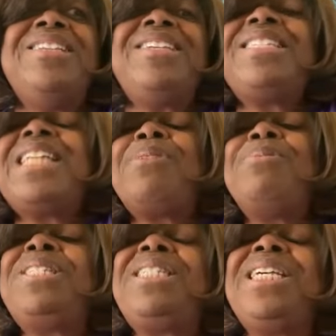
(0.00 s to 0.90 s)
just like
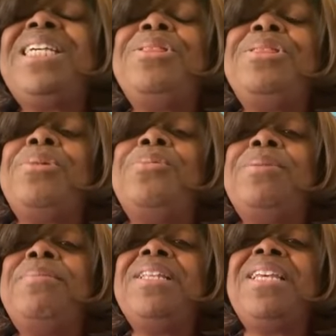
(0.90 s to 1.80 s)
we're seeing the
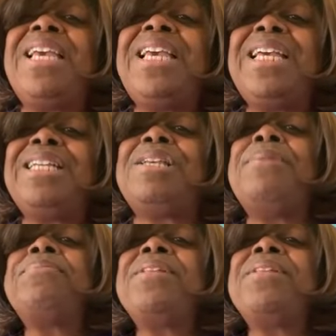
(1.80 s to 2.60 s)
Women Kings